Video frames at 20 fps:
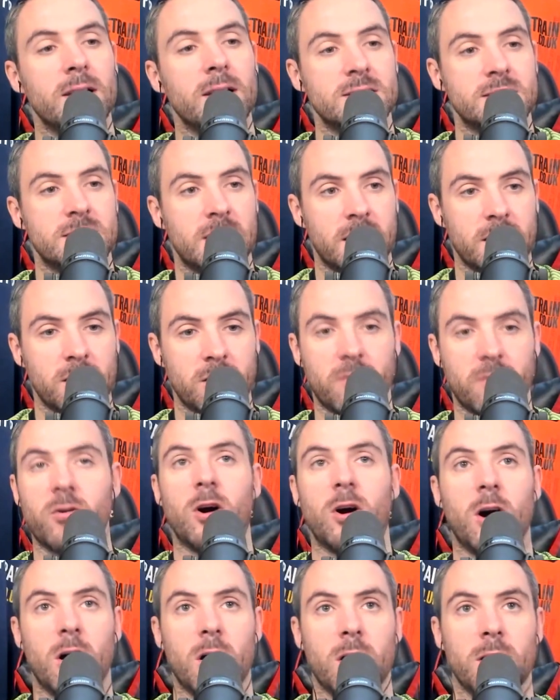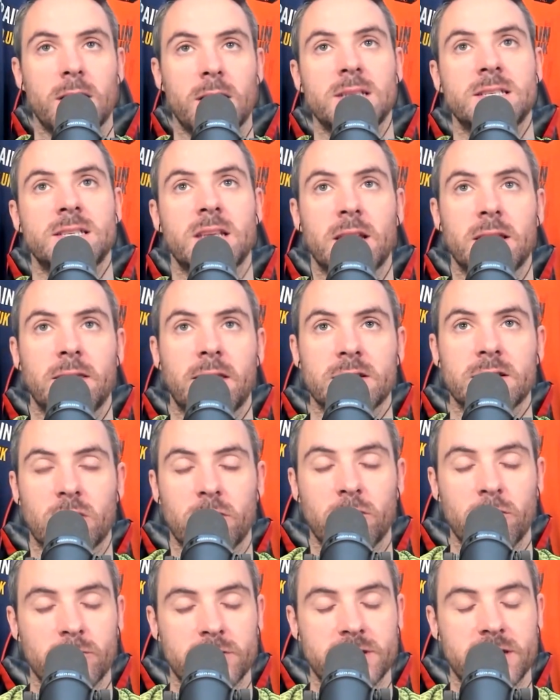Let's say there's a
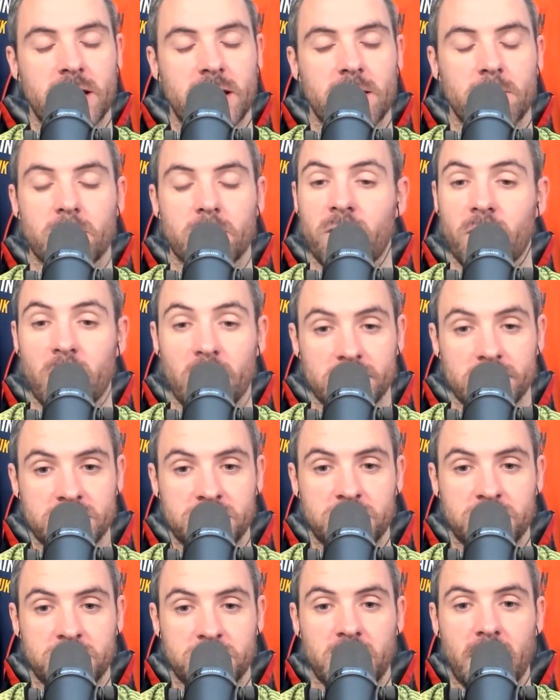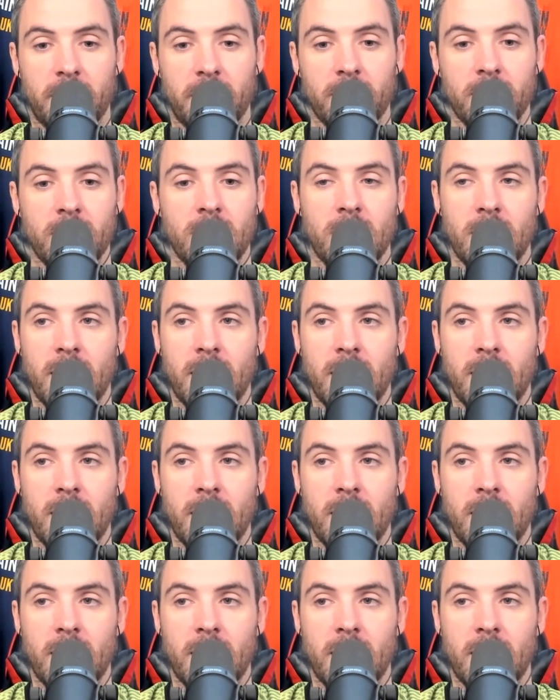new team, first year,